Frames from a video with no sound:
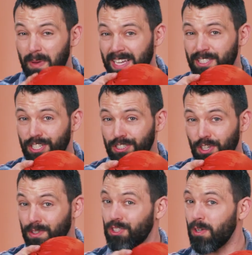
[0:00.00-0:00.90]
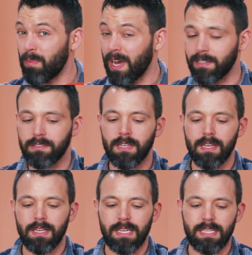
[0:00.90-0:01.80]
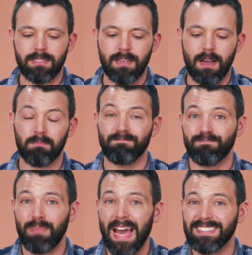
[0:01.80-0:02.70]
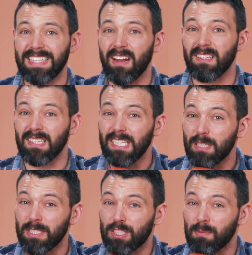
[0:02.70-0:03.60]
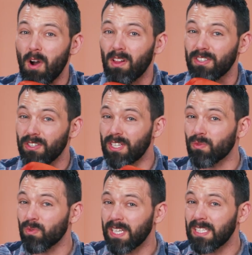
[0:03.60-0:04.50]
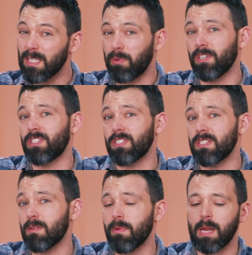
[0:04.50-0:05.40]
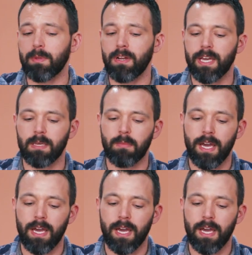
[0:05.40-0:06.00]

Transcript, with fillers: bag is just over two pounds. It's um, packs down a little bit smaller. You can really push this into the bottom of your hiking